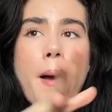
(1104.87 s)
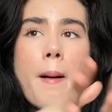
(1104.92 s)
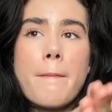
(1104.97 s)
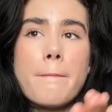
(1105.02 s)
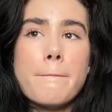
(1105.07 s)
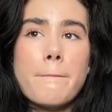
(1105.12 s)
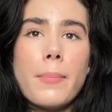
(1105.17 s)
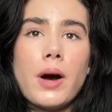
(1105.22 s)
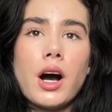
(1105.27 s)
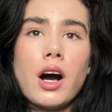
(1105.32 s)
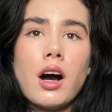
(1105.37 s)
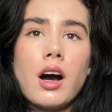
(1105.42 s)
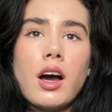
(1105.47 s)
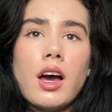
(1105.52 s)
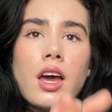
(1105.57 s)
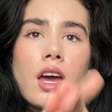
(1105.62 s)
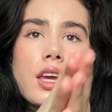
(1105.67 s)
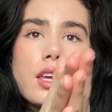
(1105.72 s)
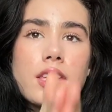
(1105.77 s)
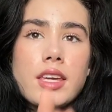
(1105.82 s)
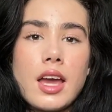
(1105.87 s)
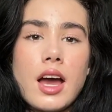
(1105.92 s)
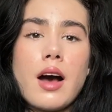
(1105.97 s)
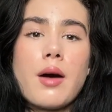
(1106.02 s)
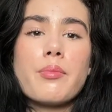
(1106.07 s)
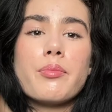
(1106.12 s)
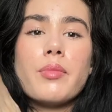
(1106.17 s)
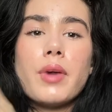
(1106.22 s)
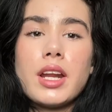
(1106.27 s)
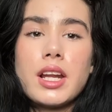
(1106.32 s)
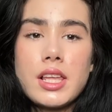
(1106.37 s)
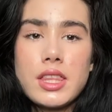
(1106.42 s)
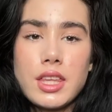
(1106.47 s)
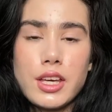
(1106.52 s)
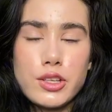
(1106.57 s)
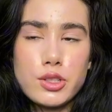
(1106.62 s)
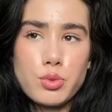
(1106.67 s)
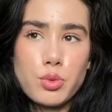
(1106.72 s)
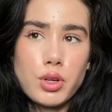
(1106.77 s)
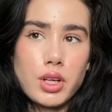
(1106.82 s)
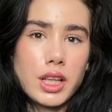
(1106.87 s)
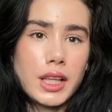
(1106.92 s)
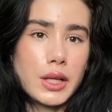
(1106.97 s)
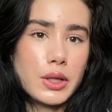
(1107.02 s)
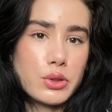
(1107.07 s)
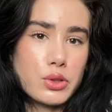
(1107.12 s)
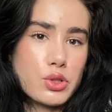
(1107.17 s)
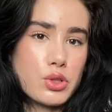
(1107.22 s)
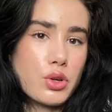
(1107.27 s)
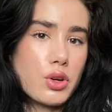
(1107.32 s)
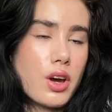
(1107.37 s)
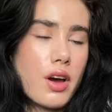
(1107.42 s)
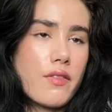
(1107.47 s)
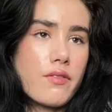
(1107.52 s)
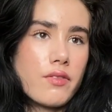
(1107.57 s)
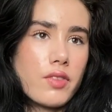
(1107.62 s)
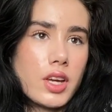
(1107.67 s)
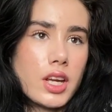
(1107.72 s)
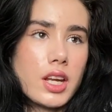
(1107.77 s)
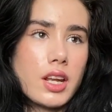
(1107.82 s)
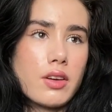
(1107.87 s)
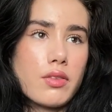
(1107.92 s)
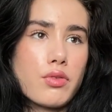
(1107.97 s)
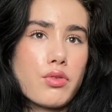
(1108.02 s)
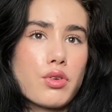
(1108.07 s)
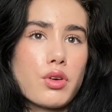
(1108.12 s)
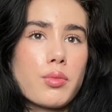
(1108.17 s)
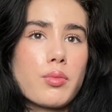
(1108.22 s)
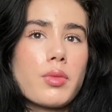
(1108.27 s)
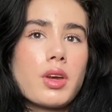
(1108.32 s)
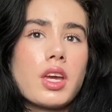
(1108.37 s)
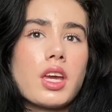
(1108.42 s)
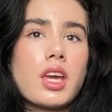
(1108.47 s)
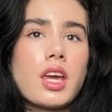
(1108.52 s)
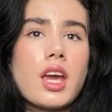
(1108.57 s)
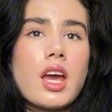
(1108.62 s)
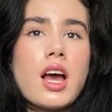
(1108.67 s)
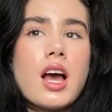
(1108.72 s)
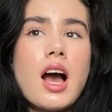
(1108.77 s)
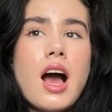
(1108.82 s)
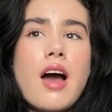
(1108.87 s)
But yeah, many things were a little too convenient for me.